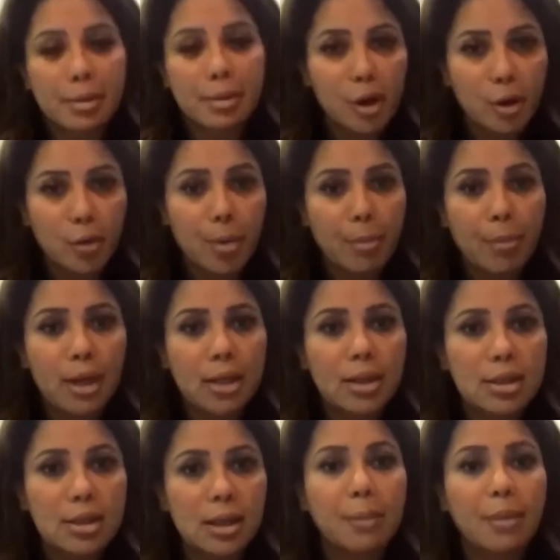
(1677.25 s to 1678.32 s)
equipment
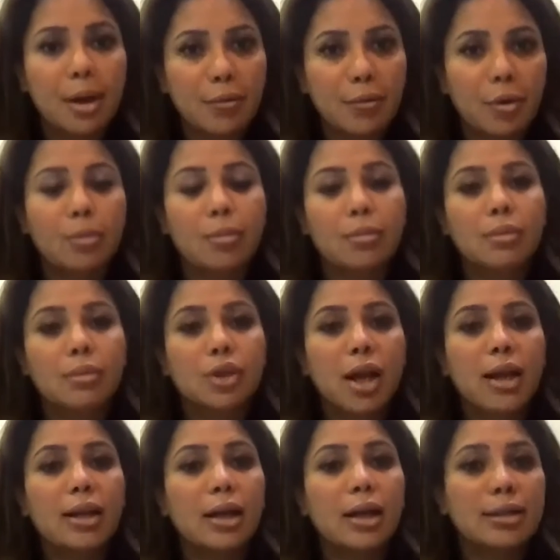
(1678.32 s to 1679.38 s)
is coming from
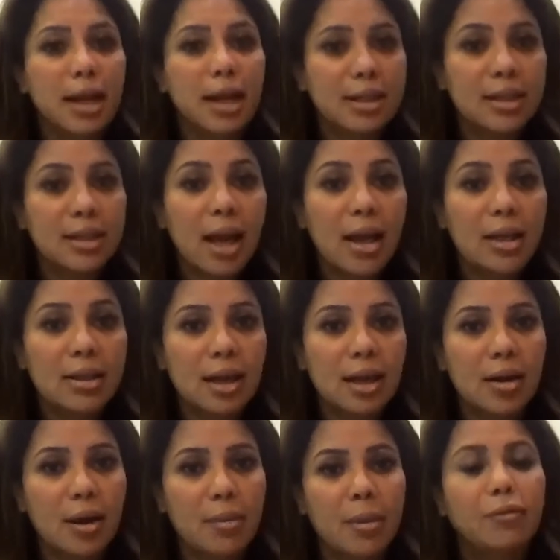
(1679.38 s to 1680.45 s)
China, textiles are
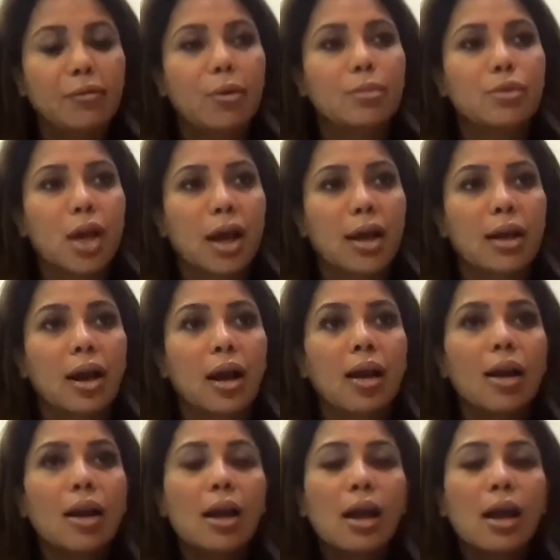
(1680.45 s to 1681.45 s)
coming from China.